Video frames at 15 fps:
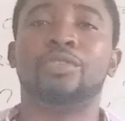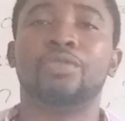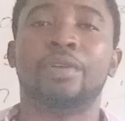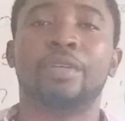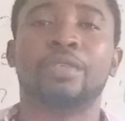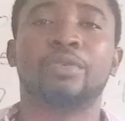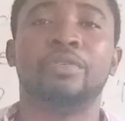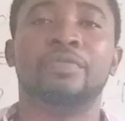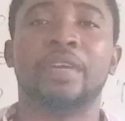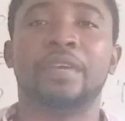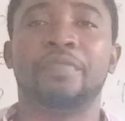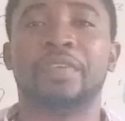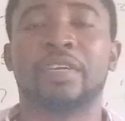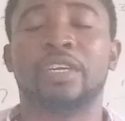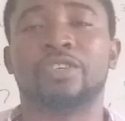the theoretical
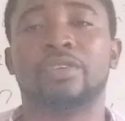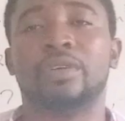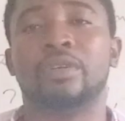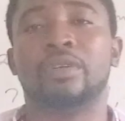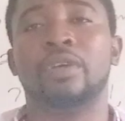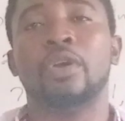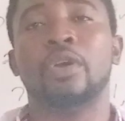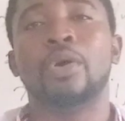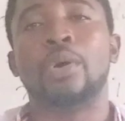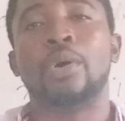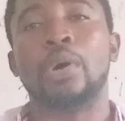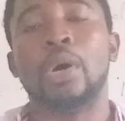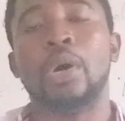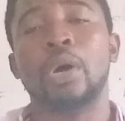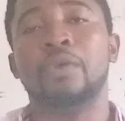verification
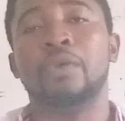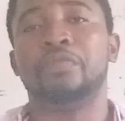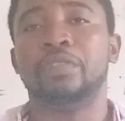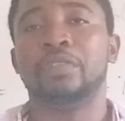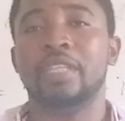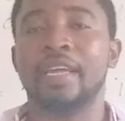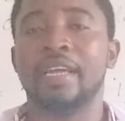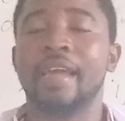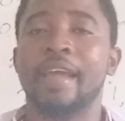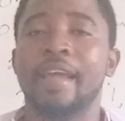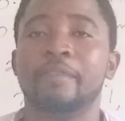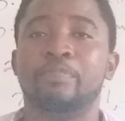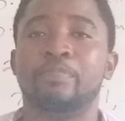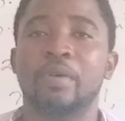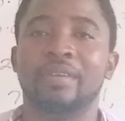of the
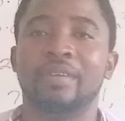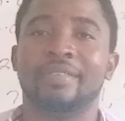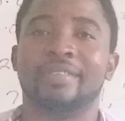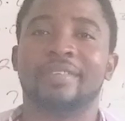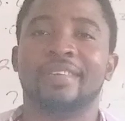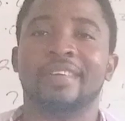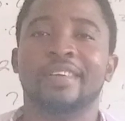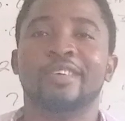endpoint.